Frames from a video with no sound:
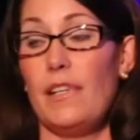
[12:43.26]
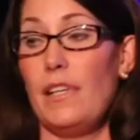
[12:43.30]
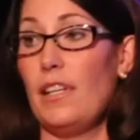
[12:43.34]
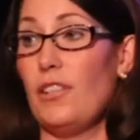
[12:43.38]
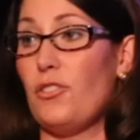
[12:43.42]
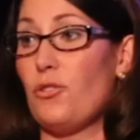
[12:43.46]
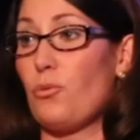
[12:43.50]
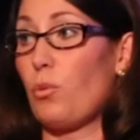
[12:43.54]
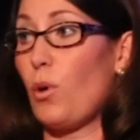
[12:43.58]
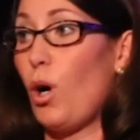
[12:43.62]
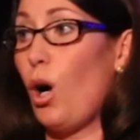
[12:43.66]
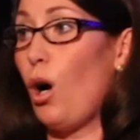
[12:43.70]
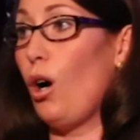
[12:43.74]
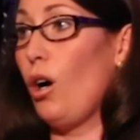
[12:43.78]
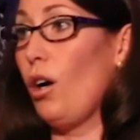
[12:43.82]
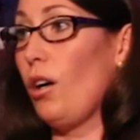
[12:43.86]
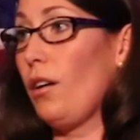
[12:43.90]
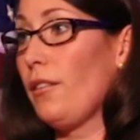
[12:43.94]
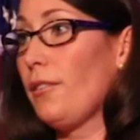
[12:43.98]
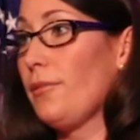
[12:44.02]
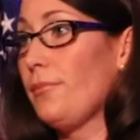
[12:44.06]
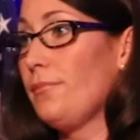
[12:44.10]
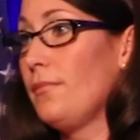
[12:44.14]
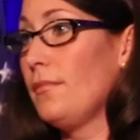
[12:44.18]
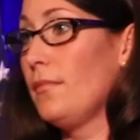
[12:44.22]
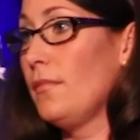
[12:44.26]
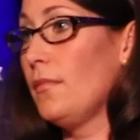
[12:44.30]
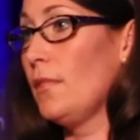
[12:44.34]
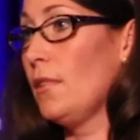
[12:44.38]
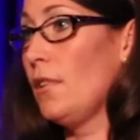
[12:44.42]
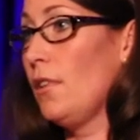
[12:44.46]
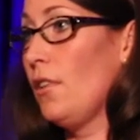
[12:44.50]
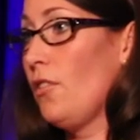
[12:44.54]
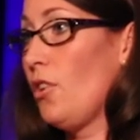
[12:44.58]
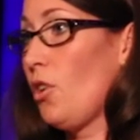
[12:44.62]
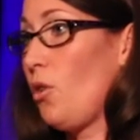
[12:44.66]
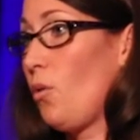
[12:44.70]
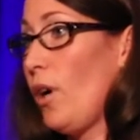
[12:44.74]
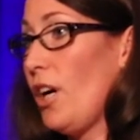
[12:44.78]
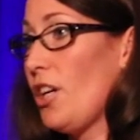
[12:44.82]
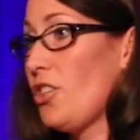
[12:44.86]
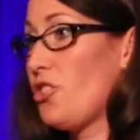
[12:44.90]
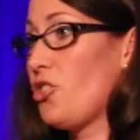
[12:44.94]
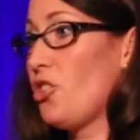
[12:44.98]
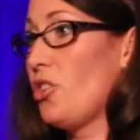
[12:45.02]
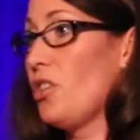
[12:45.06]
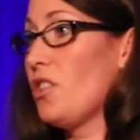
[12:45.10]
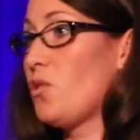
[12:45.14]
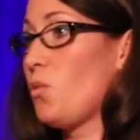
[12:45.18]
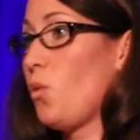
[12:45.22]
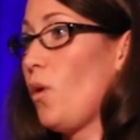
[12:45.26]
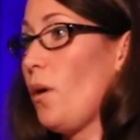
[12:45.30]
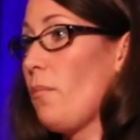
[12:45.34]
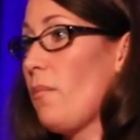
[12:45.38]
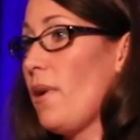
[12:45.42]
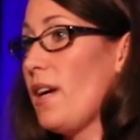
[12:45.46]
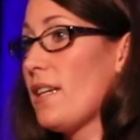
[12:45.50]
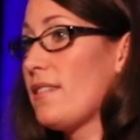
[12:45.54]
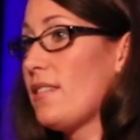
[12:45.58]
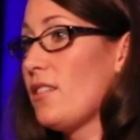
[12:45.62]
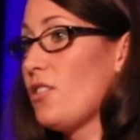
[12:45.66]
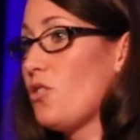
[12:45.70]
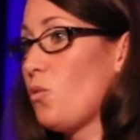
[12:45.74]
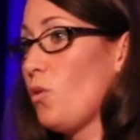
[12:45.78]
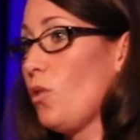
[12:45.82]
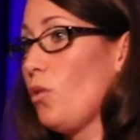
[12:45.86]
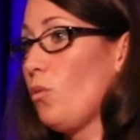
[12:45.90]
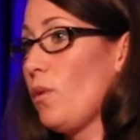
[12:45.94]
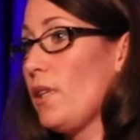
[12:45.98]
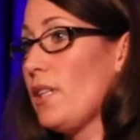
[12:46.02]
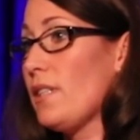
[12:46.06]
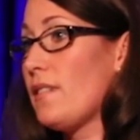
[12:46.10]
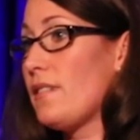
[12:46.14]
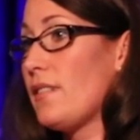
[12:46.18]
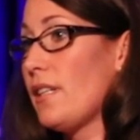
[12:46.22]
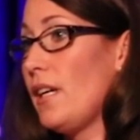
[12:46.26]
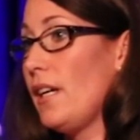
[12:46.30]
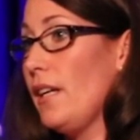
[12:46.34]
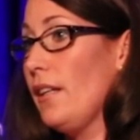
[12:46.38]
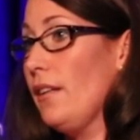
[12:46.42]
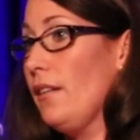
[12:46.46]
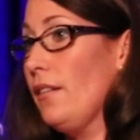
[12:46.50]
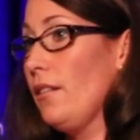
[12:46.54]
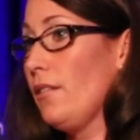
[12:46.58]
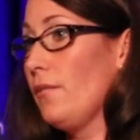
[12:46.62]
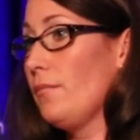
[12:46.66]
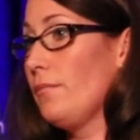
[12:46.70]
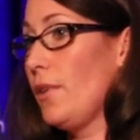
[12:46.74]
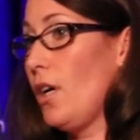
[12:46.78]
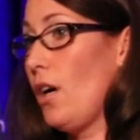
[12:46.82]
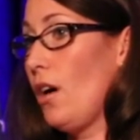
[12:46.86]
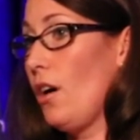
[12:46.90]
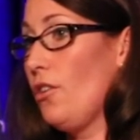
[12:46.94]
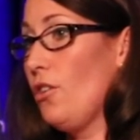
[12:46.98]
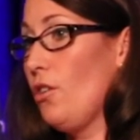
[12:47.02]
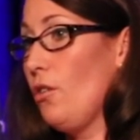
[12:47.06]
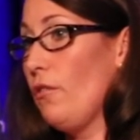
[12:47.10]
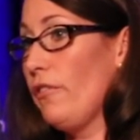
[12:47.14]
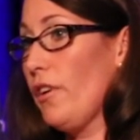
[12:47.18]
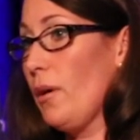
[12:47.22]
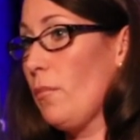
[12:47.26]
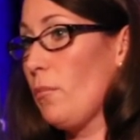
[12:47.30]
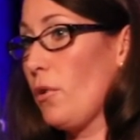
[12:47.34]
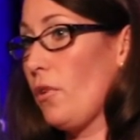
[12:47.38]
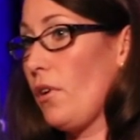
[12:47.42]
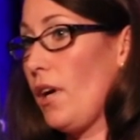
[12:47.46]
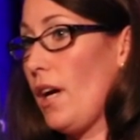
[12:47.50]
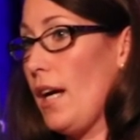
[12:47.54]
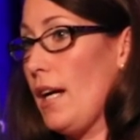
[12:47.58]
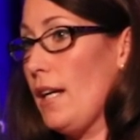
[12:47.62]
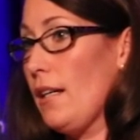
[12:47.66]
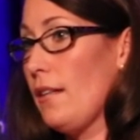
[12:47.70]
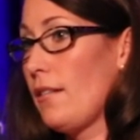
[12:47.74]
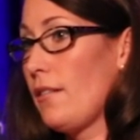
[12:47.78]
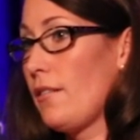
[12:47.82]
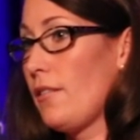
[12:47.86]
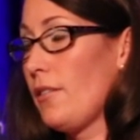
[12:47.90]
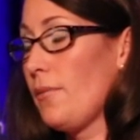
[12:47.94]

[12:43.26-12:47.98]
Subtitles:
it's wrong. The question is, what message will we send on November 8th?